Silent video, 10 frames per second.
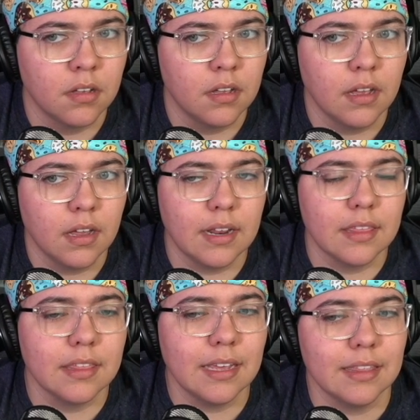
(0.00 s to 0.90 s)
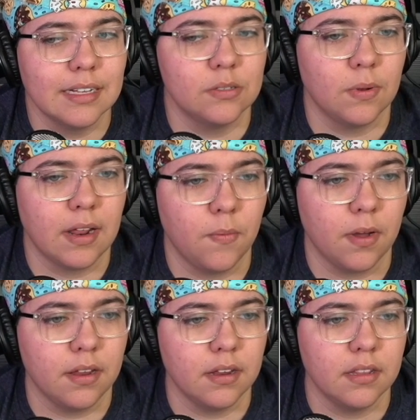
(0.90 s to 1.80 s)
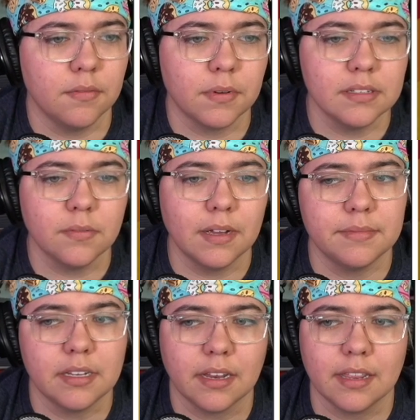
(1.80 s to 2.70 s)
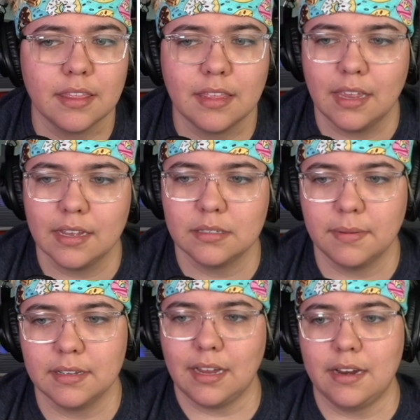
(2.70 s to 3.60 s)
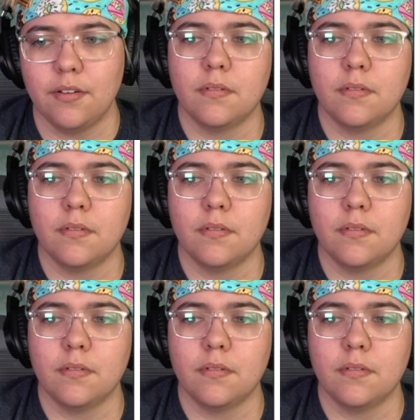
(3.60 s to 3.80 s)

And I think that's what I want. And the reason why I'm saying I think is because I don't